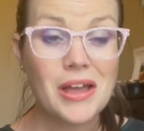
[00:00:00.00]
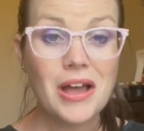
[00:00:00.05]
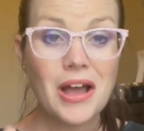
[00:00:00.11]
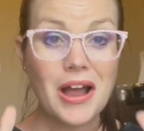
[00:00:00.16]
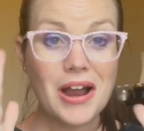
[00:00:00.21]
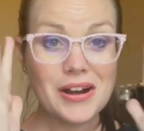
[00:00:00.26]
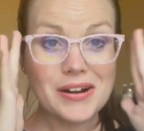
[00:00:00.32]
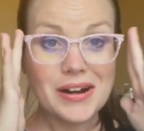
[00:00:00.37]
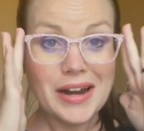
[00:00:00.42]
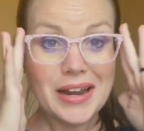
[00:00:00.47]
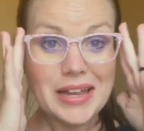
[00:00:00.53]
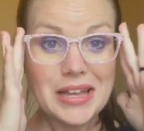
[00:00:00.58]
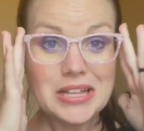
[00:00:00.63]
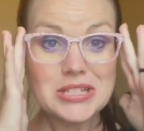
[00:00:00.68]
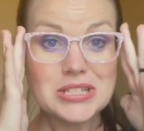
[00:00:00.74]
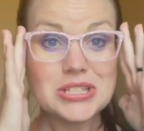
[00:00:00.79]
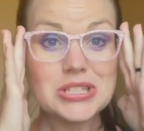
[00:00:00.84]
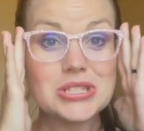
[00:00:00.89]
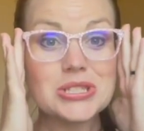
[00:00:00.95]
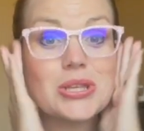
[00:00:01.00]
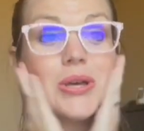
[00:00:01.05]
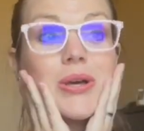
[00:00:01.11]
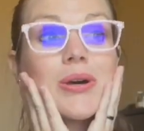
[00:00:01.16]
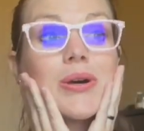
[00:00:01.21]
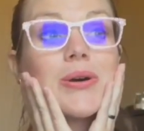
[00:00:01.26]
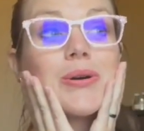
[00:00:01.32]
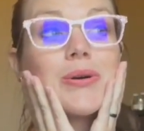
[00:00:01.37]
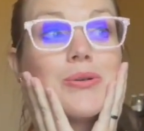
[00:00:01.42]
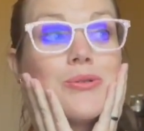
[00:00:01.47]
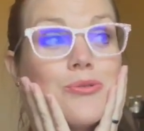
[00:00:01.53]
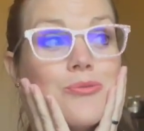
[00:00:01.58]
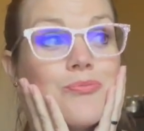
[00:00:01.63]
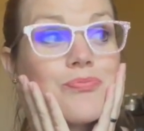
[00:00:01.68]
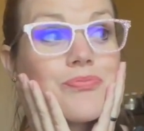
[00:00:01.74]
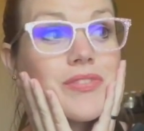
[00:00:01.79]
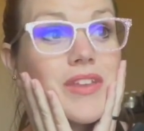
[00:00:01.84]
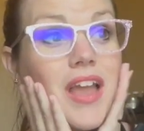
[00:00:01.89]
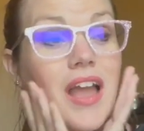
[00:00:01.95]
All right, so
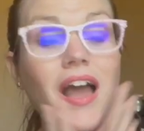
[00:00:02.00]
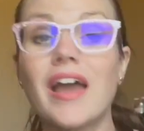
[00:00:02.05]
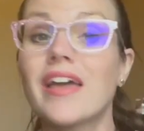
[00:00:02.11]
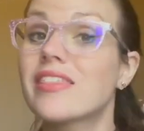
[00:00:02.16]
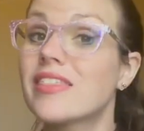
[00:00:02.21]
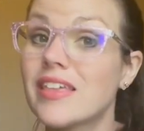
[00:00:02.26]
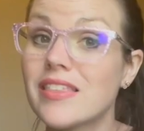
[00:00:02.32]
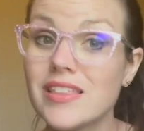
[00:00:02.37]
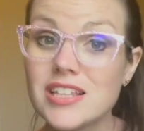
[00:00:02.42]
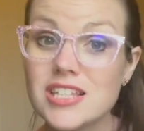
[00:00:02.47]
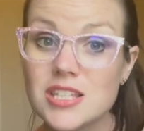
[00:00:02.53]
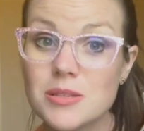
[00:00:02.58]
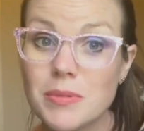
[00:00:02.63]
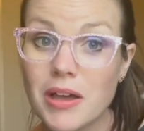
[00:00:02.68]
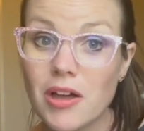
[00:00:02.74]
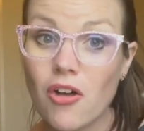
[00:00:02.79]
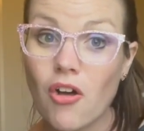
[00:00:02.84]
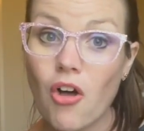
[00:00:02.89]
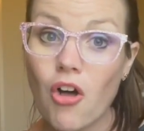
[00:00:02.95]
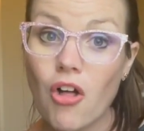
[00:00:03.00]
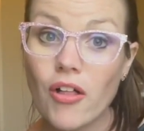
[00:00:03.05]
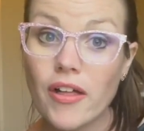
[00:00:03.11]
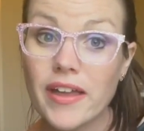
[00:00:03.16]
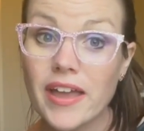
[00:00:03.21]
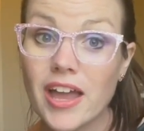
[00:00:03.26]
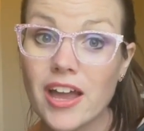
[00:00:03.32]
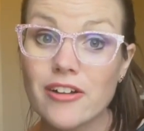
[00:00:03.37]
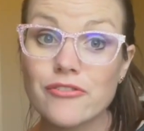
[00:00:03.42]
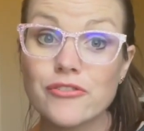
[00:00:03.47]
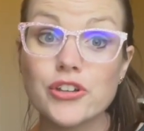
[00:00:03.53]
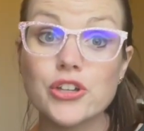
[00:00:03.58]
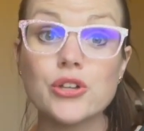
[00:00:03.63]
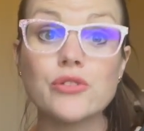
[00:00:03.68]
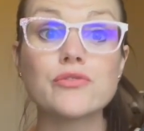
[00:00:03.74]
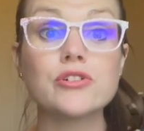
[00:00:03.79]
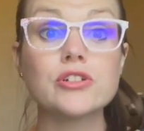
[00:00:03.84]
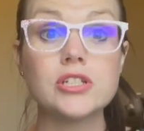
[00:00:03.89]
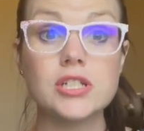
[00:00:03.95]
I think that's about all I have for you
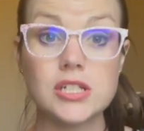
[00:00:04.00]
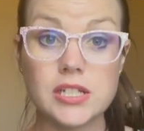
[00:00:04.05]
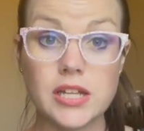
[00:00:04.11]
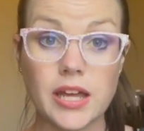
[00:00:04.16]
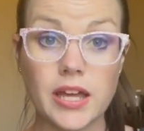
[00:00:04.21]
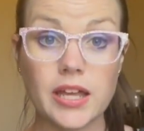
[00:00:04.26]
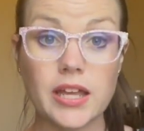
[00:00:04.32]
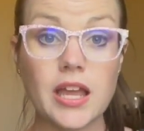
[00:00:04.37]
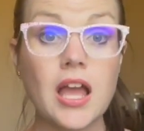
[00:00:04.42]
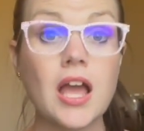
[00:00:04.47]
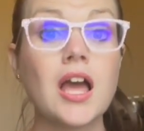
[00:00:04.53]
for today.